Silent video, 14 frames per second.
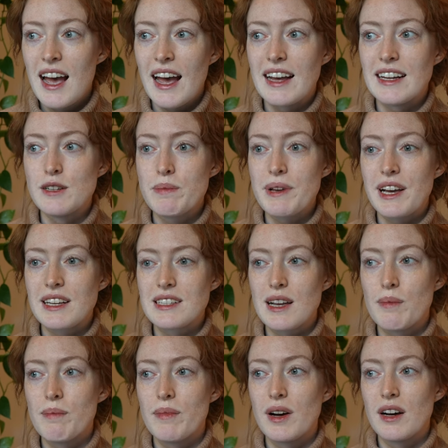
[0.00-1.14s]
and because
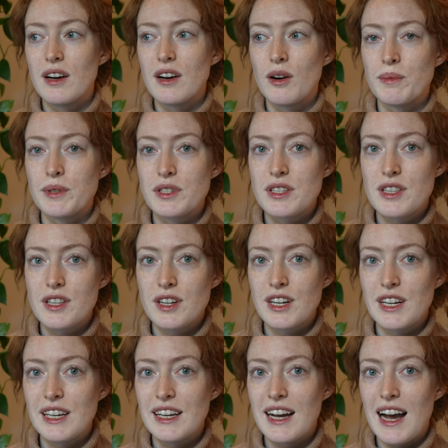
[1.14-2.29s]
I'm almost
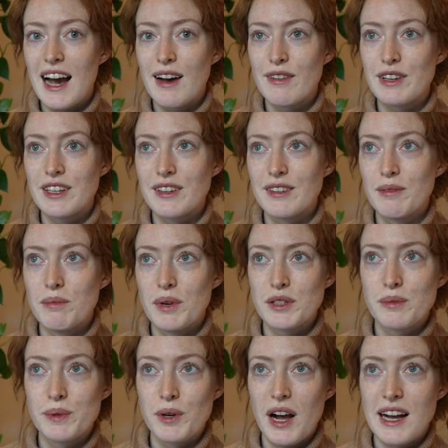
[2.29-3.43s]
30, having
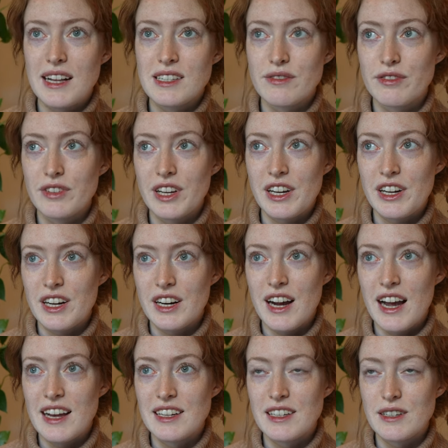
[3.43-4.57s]
multiple kinds of liquor
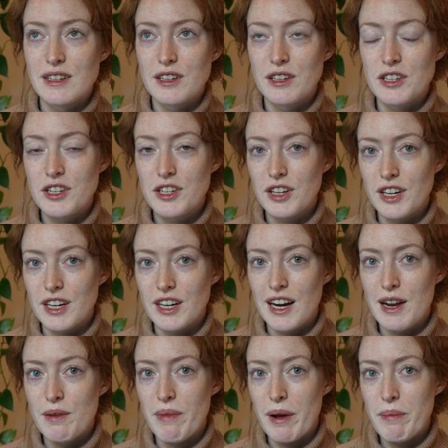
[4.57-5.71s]
and sugar
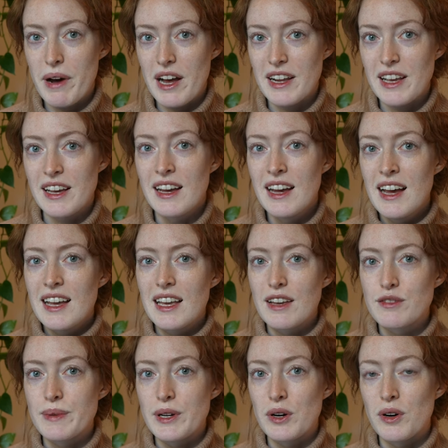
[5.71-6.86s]
in my body gives
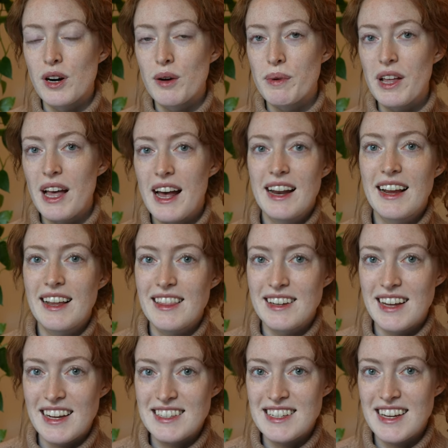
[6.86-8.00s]
me a horrible headache the
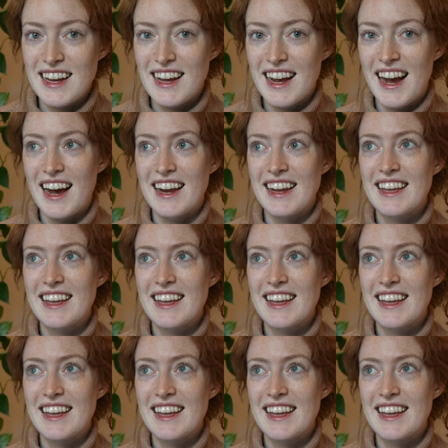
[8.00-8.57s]
next day, I